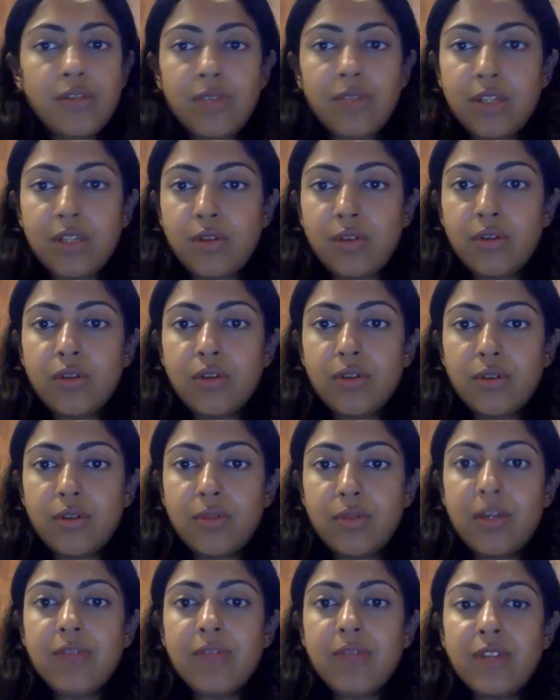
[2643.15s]
We don't
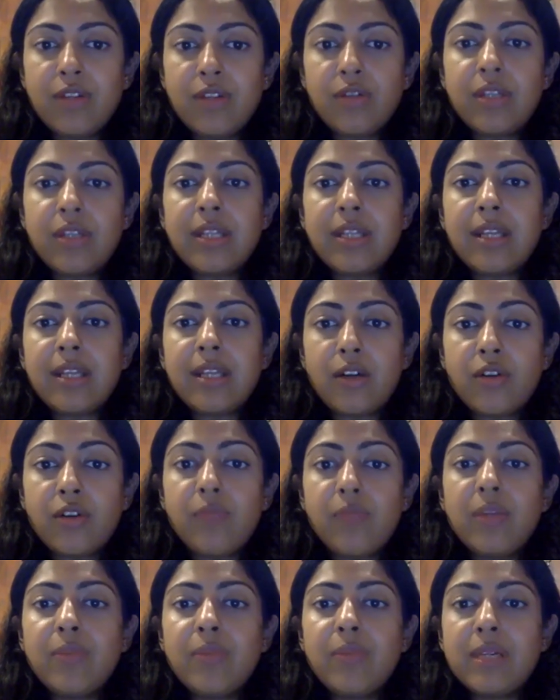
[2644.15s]
know, but we know that there are a lot of
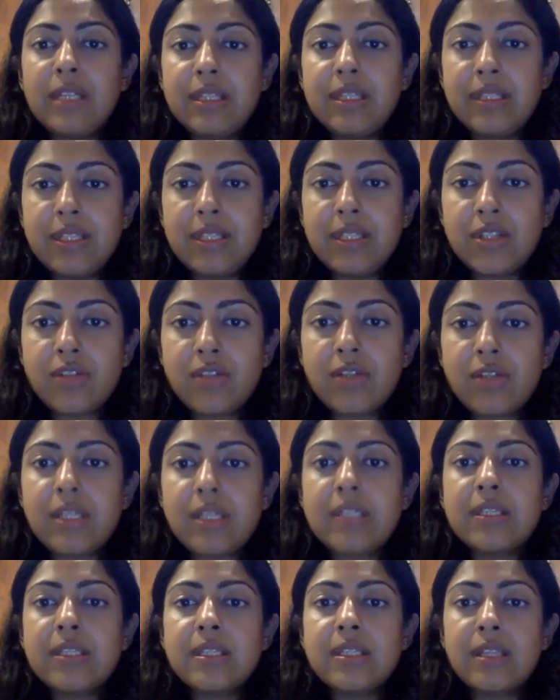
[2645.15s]
people in distress.